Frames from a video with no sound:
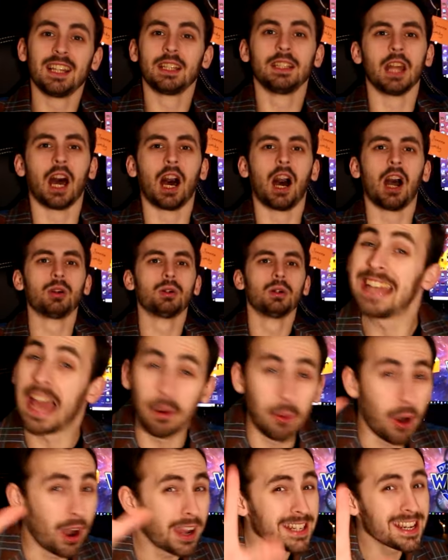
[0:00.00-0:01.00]
No.
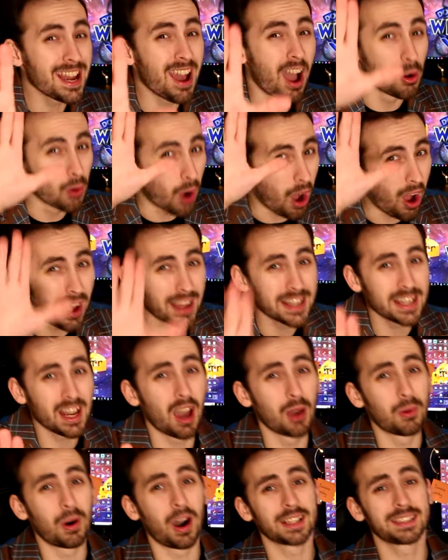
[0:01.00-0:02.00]
Now, I
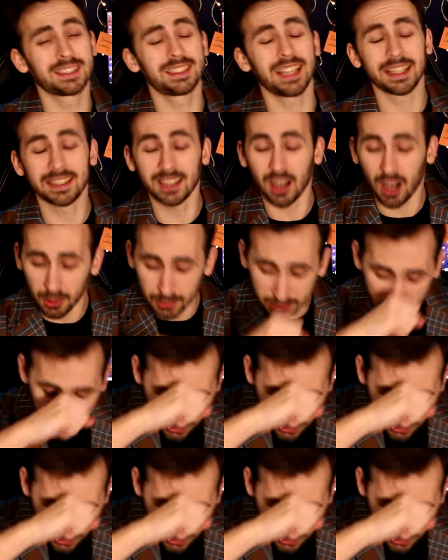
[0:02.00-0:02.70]
know I said that I was